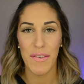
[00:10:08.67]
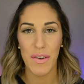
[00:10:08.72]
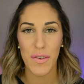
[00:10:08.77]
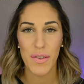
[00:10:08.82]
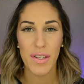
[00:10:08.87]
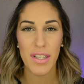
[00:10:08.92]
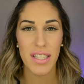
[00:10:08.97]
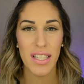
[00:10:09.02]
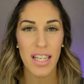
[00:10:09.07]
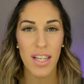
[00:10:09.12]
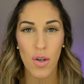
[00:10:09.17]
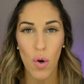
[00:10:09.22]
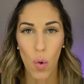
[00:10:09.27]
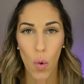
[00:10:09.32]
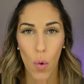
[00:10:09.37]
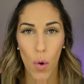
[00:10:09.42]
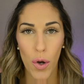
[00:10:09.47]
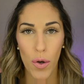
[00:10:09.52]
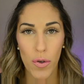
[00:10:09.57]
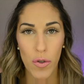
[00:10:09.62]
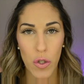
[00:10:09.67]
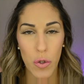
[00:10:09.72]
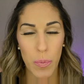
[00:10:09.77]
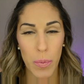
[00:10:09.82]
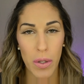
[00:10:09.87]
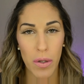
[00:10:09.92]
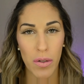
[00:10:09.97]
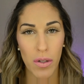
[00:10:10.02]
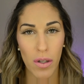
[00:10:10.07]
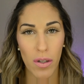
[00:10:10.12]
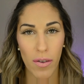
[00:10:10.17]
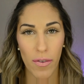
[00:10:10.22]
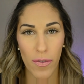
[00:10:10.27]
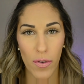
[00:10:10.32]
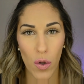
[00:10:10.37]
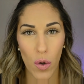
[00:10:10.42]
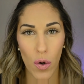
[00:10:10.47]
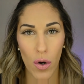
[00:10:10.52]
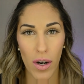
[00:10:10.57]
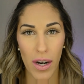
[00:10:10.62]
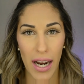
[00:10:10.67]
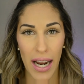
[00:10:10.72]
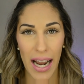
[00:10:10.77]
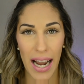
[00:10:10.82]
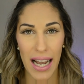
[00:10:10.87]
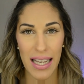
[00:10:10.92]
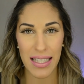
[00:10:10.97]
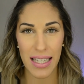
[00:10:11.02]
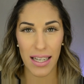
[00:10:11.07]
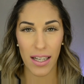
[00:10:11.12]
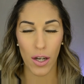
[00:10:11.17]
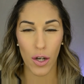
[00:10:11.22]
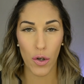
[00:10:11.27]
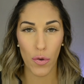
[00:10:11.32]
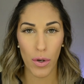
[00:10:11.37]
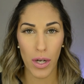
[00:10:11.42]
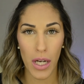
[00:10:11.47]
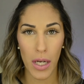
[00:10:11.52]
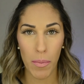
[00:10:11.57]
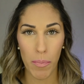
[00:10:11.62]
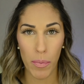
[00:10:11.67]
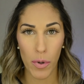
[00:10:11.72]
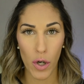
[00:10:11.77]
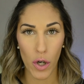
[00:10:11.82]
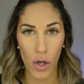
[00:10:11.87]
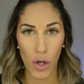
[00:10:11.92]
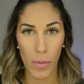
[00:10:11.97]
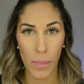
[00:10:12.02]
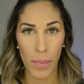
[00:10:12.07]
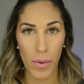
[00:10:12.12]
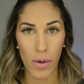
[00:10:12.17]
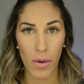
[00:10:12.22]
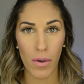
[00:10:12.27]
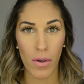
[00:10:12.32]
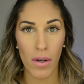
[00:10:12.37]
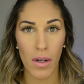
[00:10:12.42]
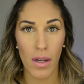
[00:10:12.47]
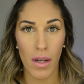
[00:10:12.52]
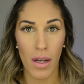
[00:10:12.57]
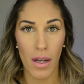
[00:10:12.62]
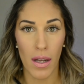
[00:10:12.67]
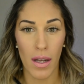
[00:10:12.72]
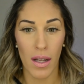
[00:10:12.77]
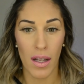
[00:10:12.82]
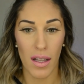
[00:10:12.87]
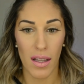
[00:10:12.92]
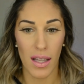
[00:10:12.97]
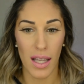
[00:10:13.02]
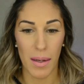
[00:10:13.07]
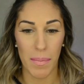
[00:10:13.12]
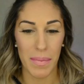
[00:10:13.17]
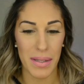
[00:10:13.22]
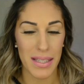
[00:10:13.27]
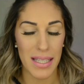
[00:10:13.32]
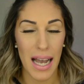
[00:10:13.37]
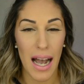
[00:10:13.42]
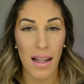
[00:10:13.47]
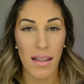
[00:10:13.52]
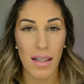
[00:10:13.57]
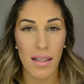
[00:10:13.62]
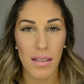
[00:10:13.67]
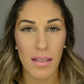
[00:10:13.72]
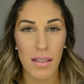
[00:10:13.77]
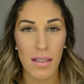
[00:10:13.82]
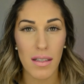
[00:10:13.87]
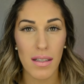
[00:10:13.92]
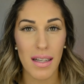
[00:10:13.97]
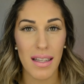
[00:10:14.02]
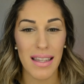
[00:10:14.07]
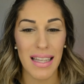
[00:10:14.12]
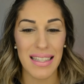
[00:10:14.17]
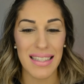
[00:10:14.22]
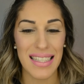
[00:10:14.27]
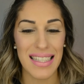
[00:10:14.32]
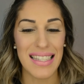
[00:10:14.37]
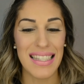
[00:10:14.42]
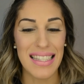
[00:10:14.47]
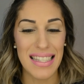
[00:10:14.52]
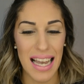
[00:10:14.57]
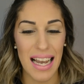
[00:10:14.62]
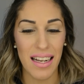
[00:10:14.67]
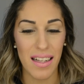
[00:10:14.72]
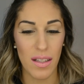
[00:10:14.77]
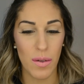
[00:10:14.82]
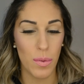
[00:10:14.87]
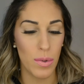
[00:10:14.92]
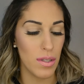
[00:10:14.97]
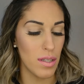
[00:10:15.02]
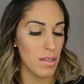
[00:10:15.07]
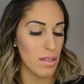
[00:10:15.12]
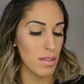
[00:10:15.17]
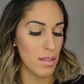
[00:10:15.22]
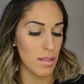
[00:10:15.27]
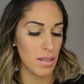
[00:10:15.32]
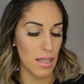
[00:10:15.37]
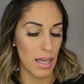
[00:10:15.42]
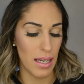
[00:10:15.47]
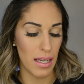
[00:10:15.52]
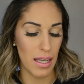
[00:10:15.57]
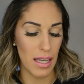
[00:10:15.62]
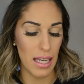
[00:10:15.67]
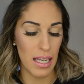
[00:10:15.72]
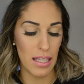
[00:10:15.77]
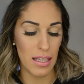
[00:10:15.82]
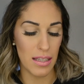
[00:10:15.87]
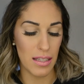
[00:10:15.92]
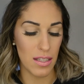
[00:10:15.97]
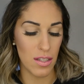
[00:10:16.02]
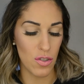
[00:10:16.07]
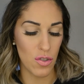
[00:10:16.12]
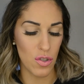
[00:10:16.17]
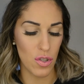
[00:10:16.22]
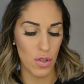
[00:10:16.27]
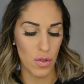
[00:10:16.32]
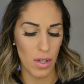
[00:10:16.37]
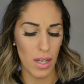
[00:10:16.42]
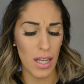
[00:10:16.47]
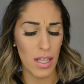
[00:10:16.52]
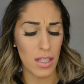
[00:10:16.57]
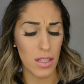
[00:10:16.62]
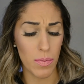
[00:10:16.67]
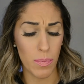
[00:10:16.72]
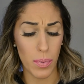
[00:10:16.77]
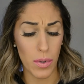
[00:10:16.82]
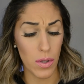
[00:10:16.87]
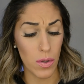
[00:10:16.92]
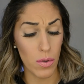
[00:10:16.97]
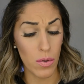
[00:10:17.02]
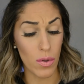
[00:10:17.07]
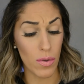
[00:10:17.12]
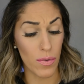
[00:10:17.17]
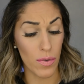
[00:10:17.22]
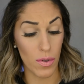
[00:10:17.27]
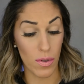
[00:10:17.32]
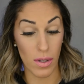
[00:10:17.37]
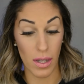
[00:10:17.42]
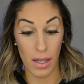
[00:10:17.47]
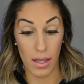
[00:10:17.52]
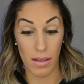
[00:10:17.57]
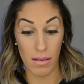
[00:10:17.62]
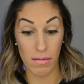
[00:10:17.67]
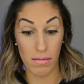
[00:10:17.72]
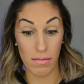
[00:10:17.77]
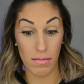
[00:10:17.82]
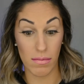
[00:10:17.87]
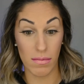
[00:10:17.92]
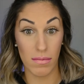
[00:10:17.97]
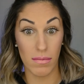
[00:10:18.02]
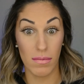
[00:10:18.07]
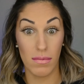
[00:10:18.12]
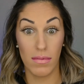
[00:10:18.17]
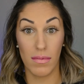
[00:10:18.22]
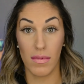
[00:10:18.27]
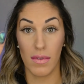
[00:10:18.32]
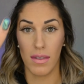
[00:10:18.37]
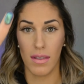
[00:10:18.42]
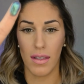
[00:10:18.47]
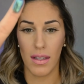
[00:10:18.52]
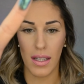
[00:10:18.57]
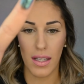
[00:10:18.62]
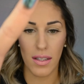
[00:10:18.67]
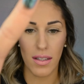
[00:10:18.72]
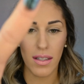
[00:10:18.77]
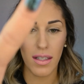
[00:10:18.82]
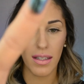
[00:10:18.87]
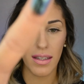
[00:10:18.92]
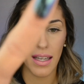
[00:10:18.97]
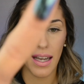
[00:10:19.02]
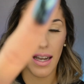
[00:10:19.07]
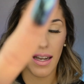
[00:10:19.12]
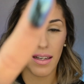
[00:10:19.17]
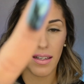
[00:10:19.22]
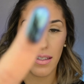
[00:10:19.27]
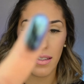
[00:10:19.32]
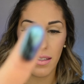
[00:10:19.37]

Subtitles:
you ever seen oil spilled on the floor? It has like a green, purple, like metallic look. That's exactly what this looks like. It's beautiful. Like, look at that.